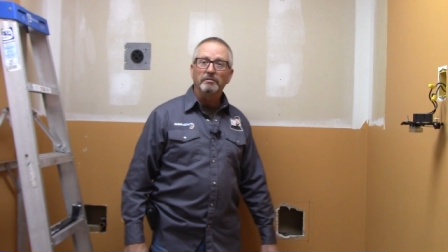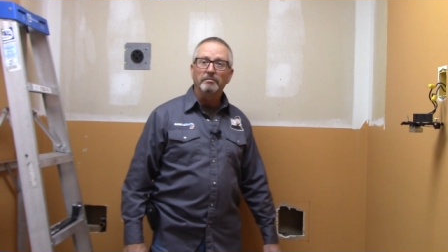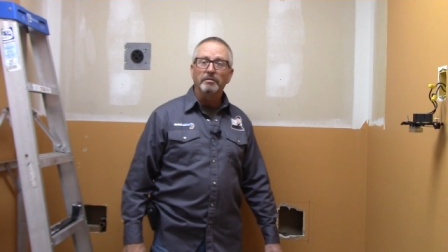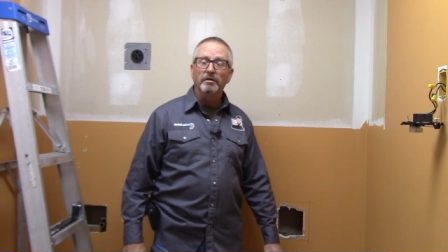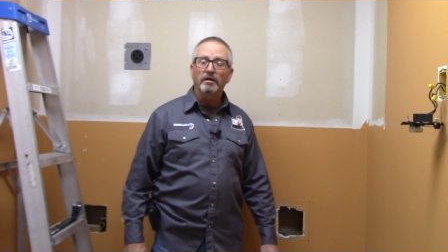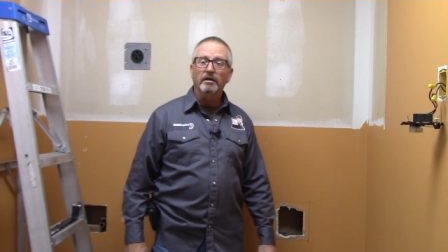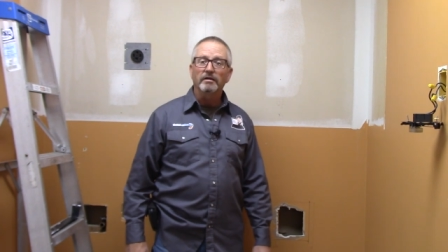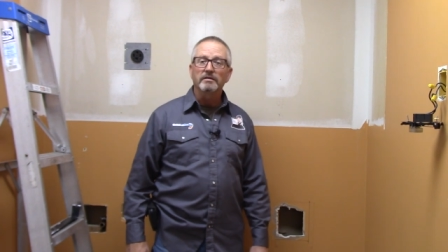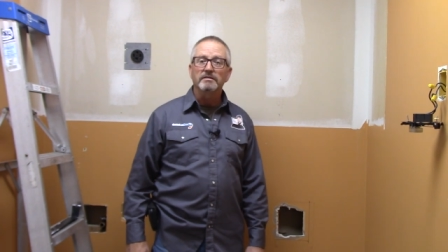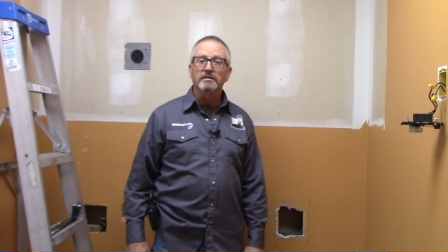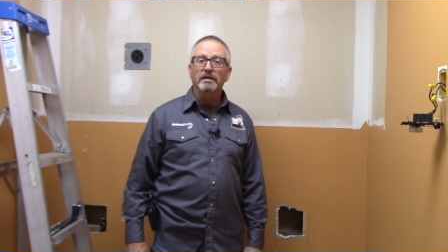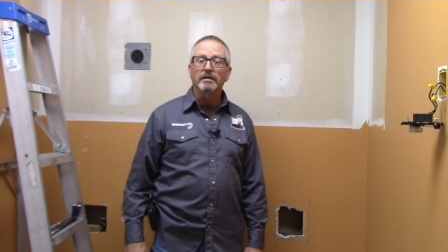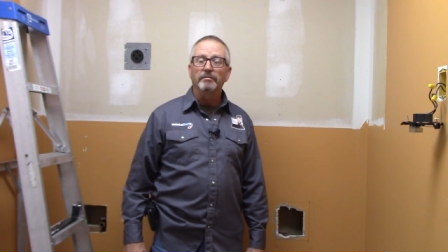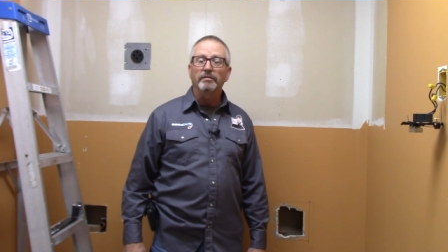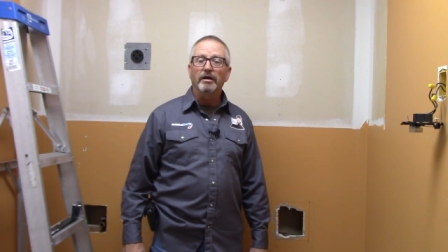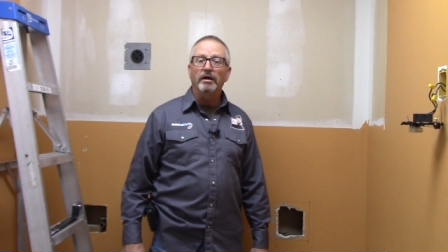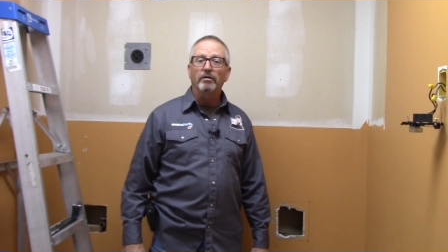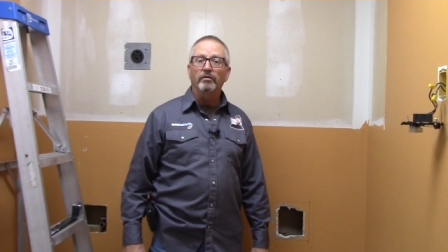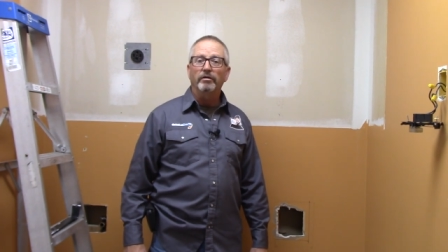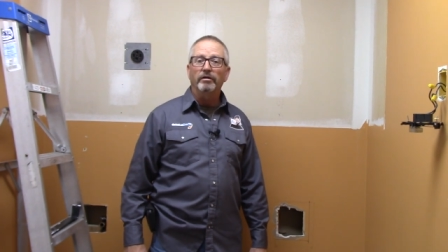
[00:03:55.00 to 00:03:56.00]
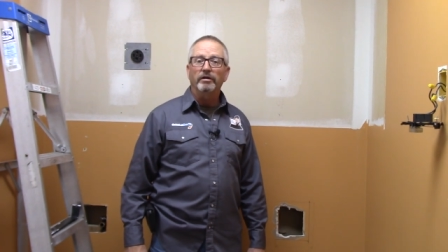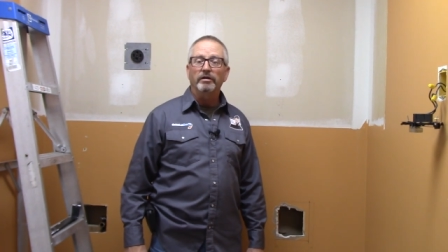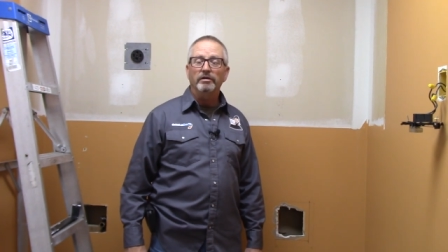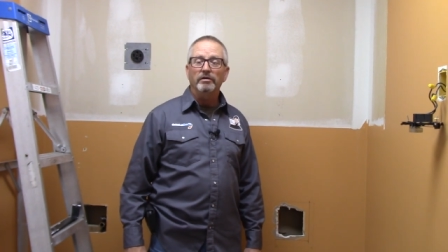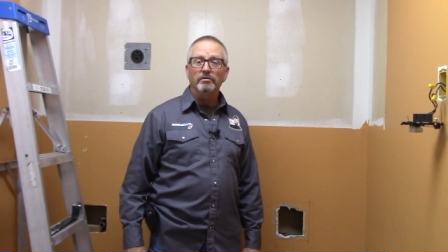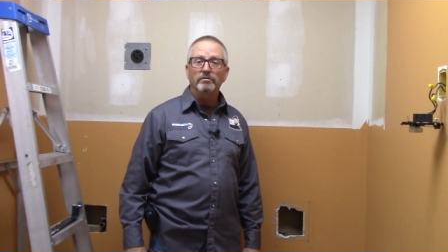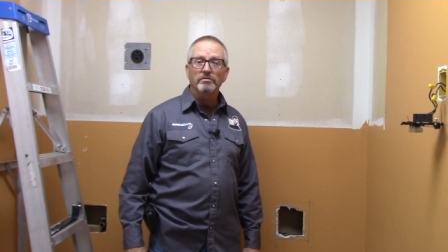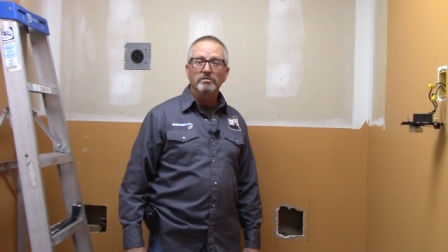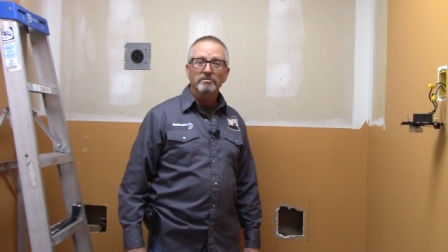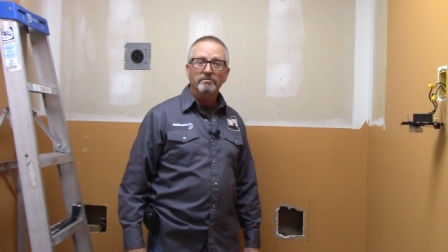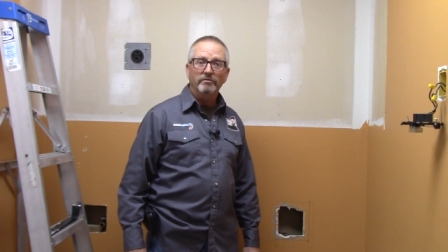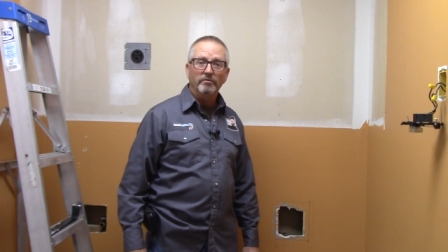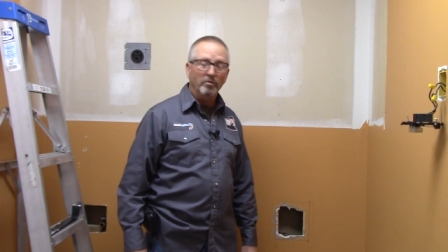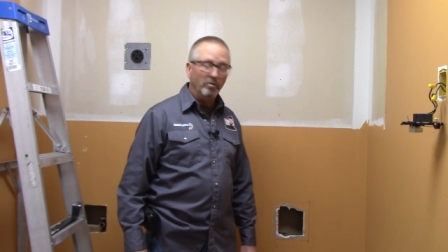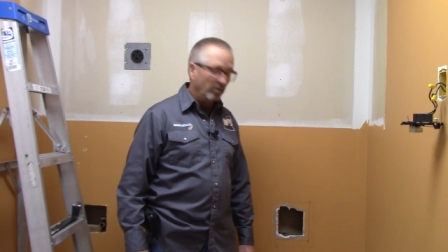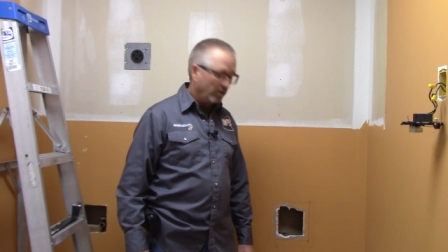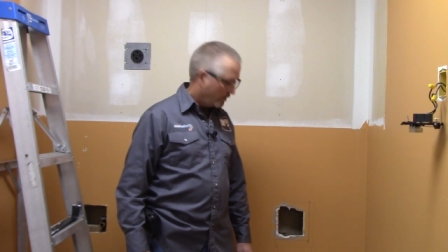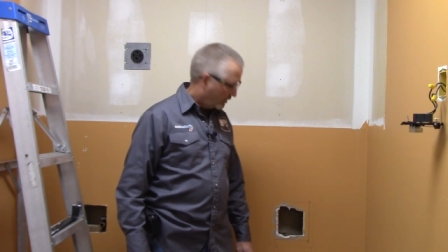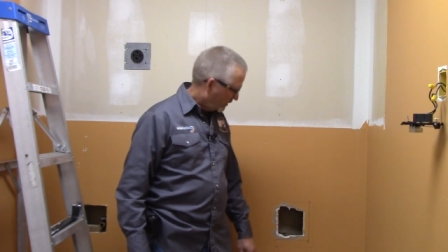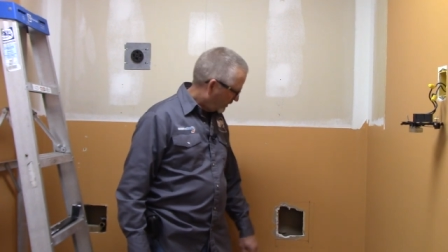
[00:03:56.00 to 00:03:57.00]
box that I'm now going to use
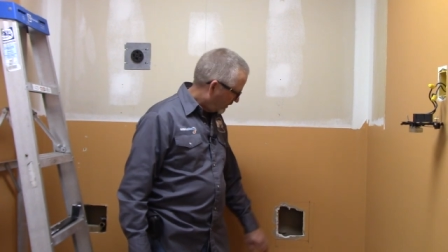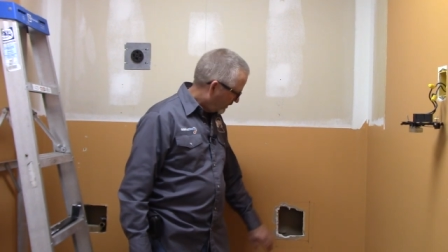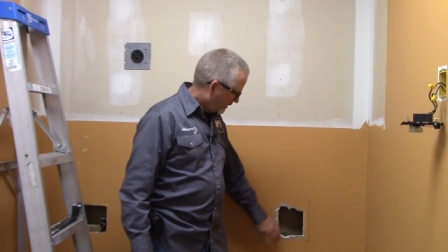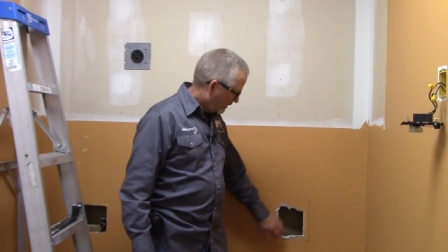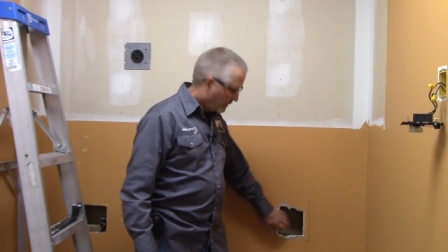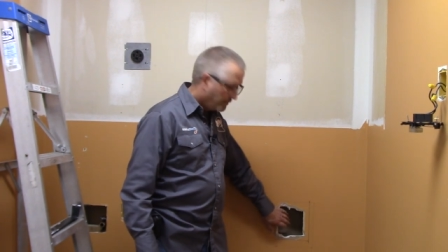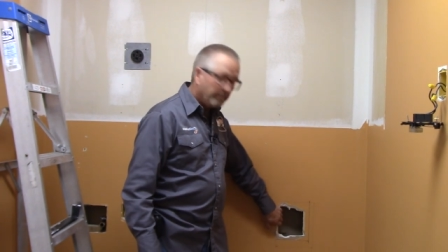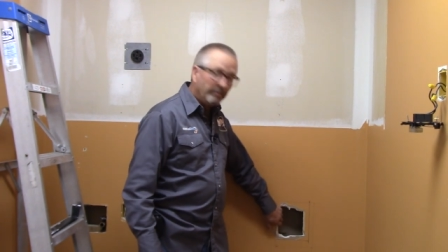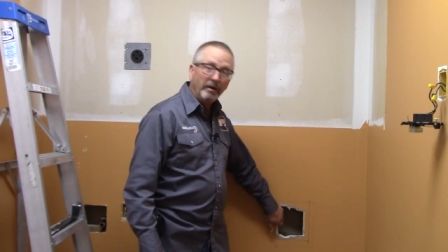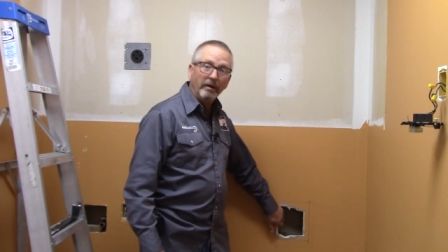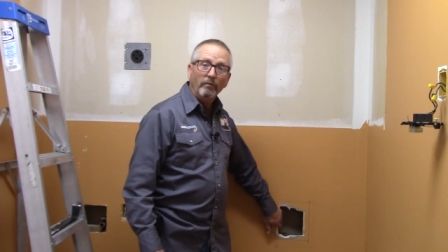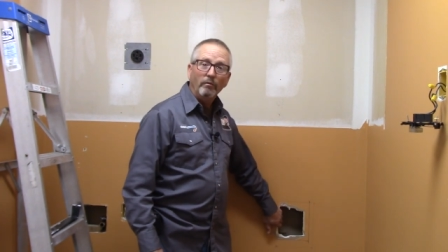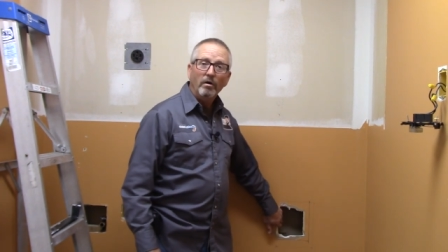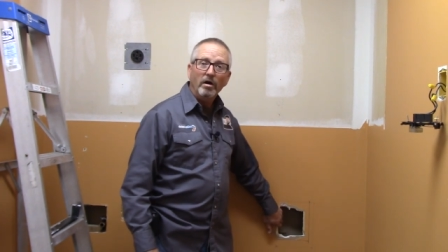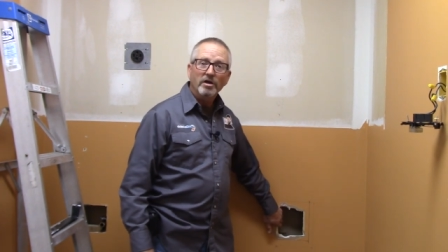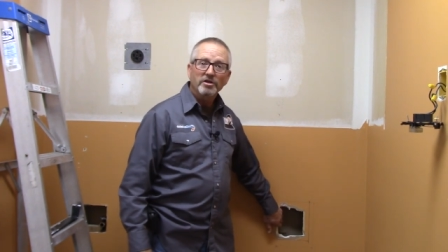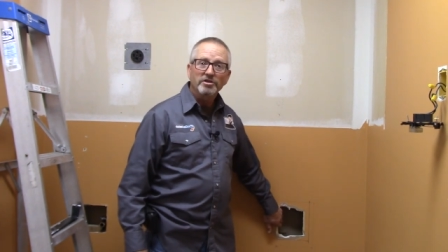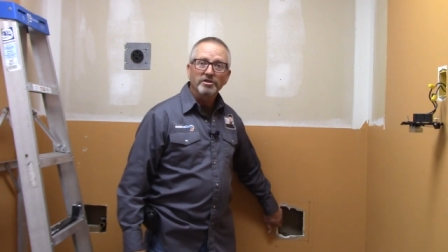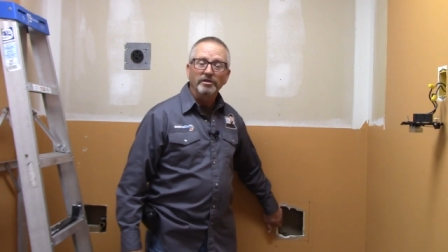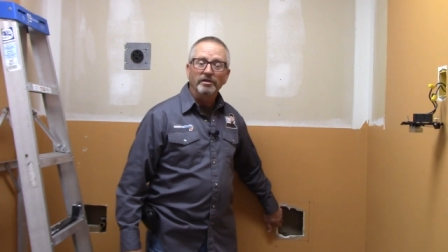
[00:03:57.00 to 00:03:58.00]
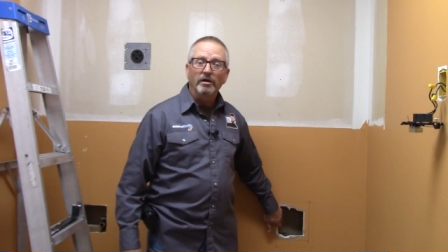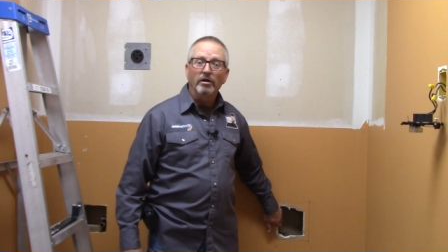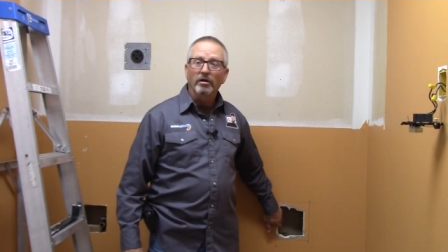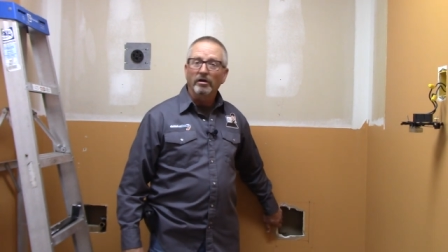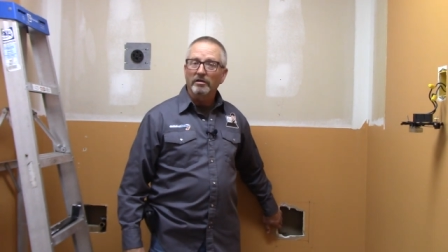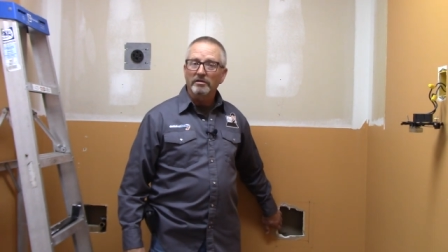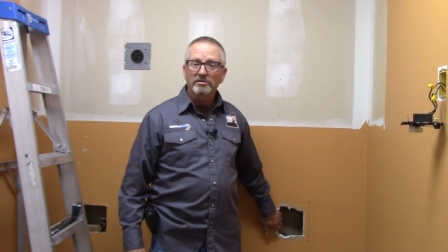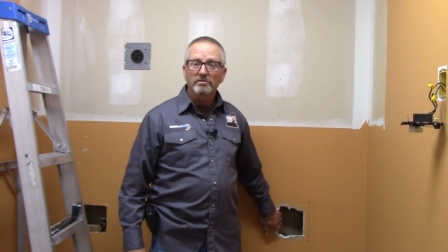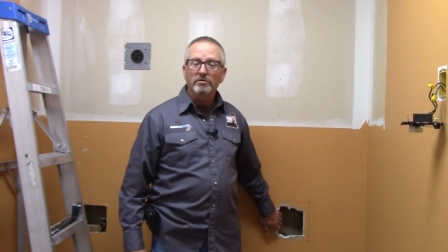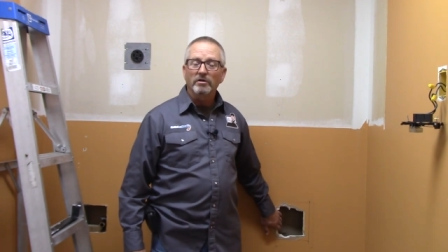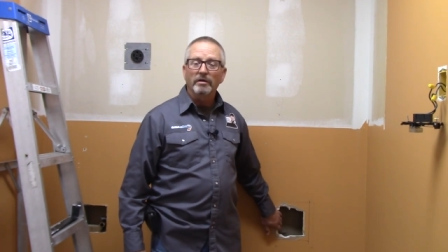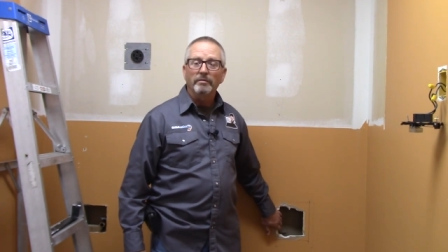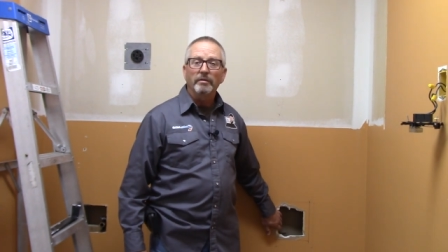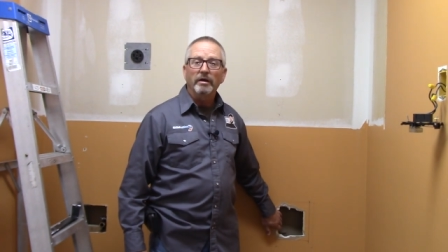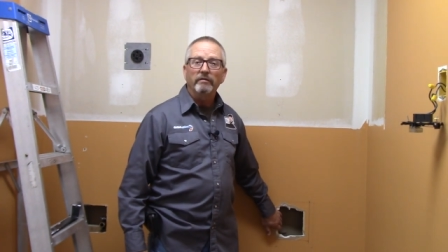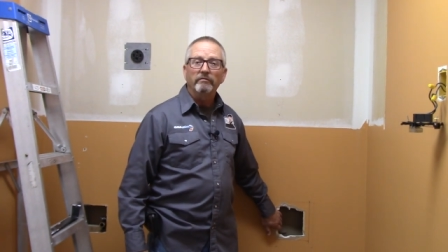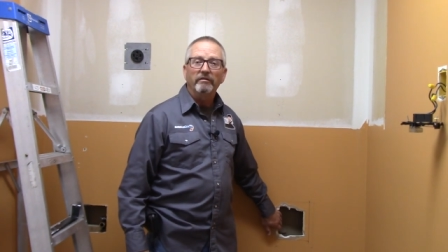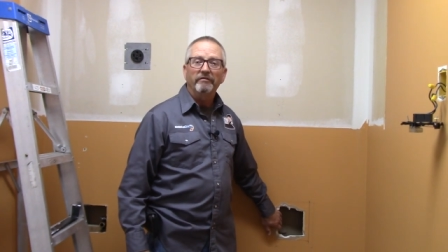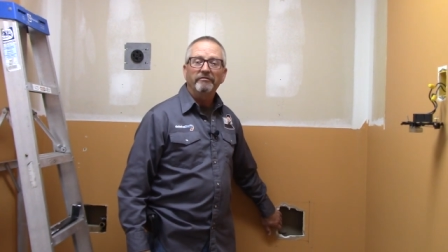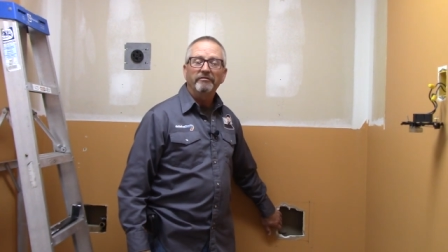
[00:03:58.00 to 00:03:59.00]
for my washer, or sorry, my
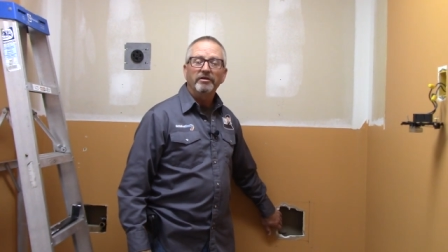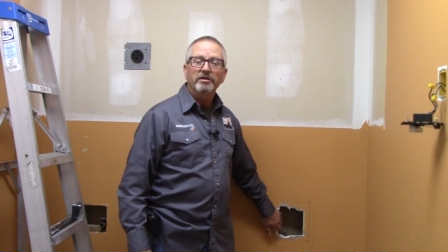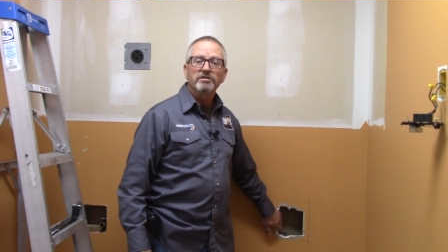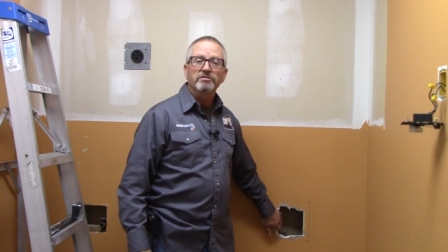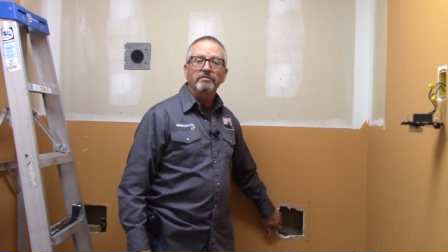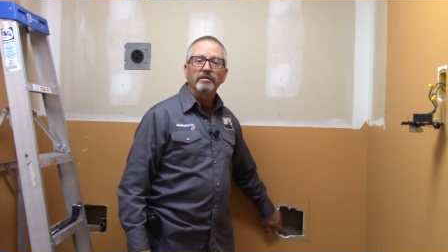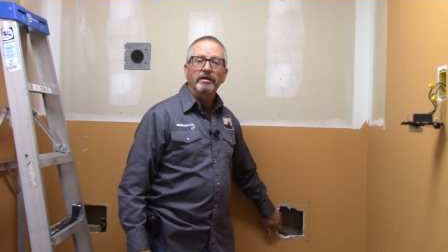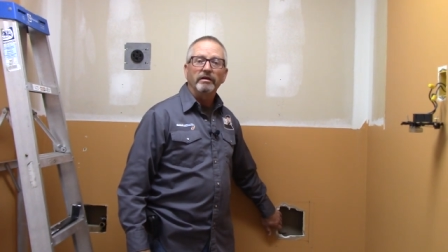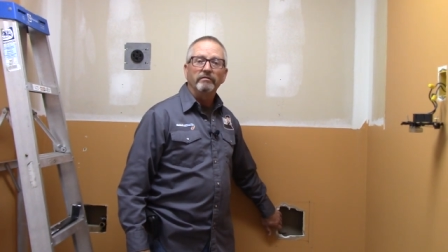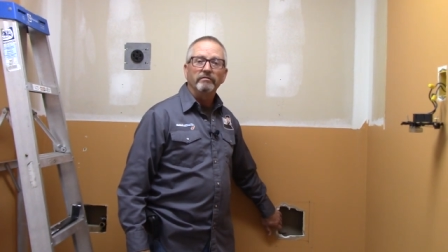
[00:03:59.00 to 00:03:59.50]
refrigerator